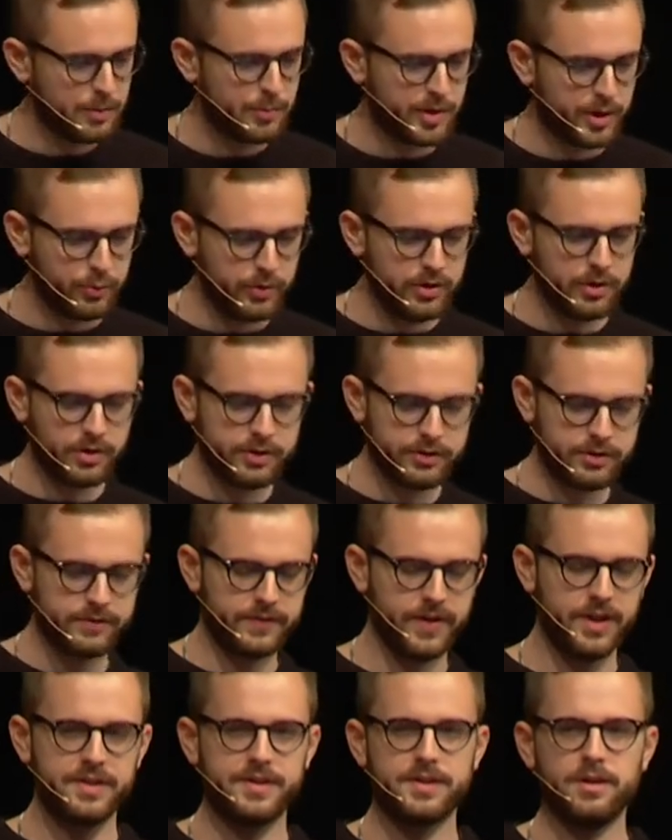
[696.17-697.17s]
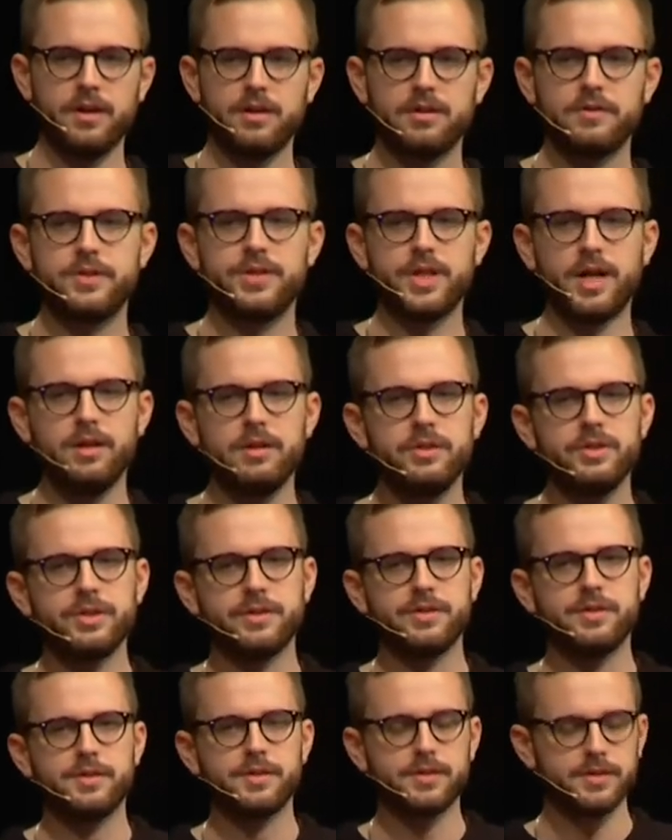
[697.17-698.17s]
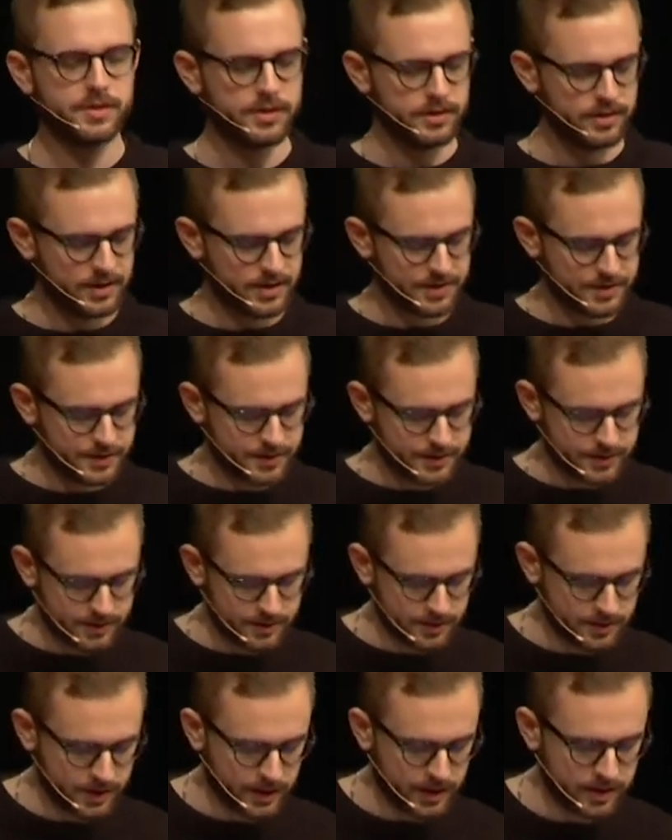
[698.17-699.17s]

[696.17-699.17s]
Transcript: but we also faced a lot of challenges in this,